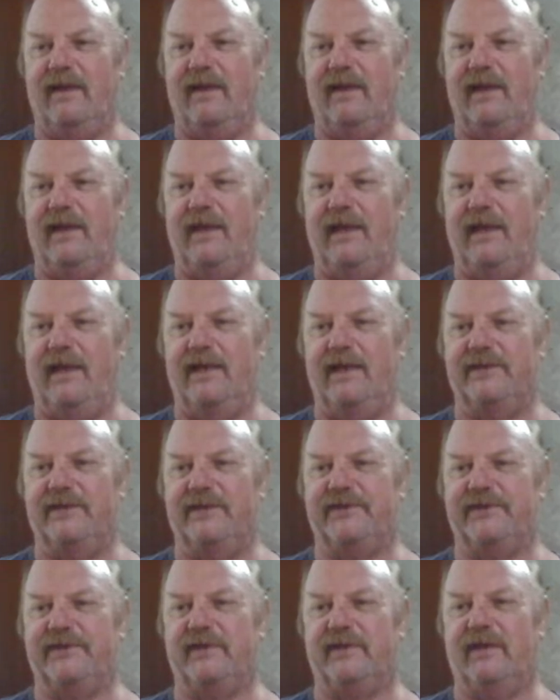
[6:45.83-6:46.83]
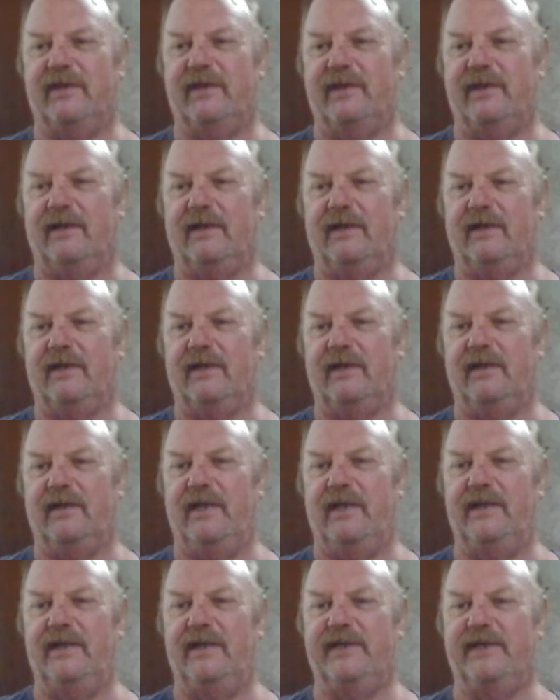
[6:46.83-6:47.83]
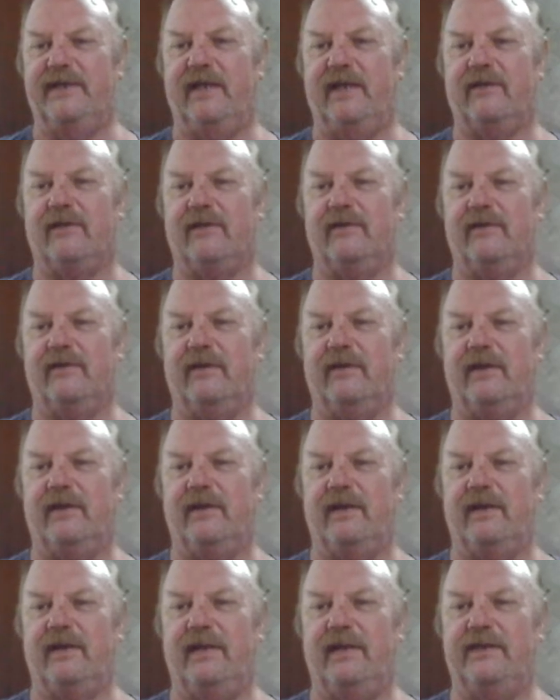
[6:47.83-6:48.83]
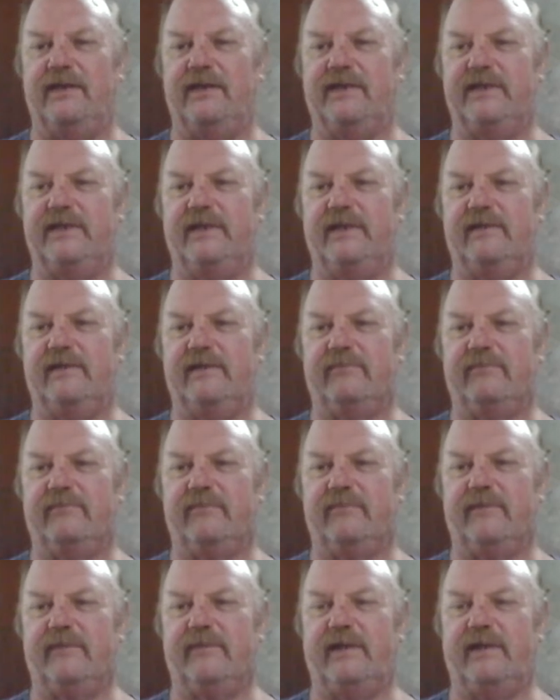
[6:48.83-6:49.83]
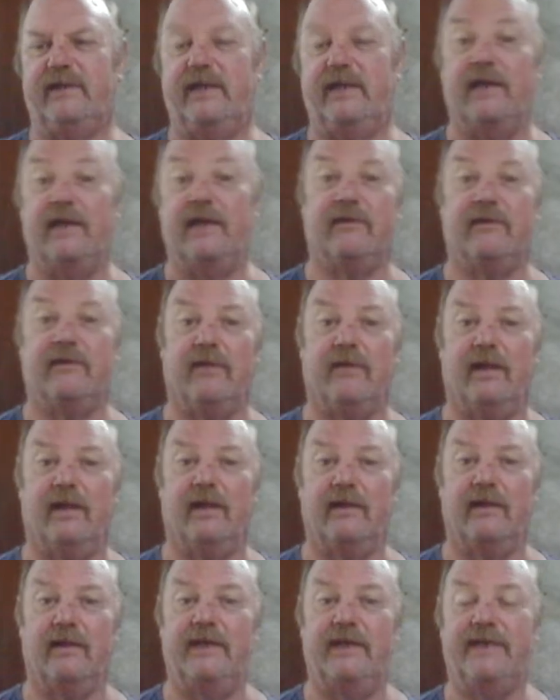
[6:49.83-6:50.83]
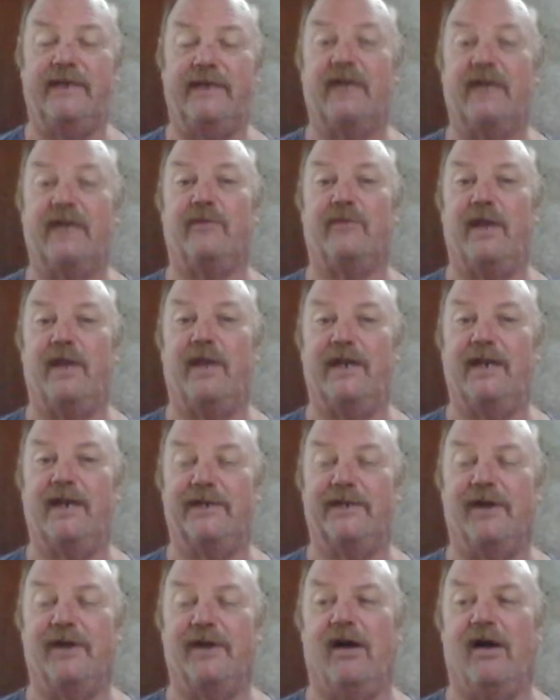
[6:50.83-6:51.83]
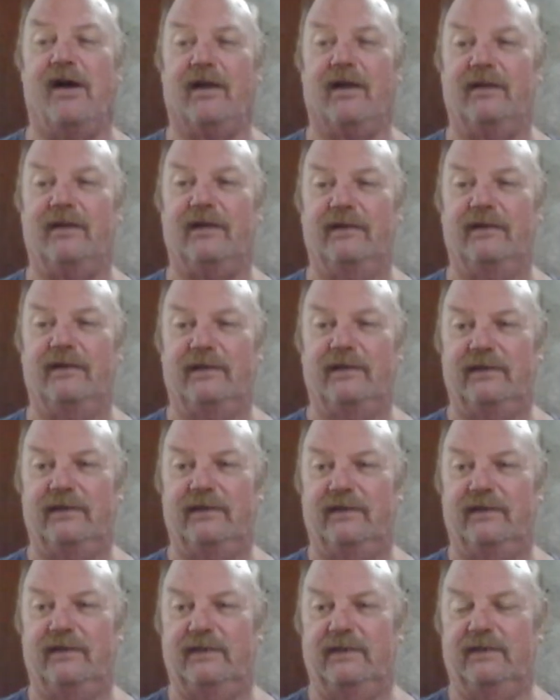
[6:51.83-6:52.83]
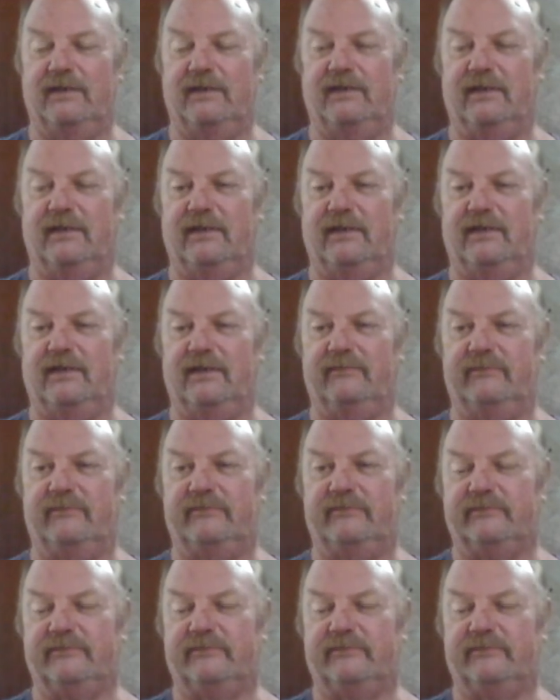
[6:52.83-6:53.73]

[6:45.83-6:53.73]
he is he's he's he's getting ready to talk. Um,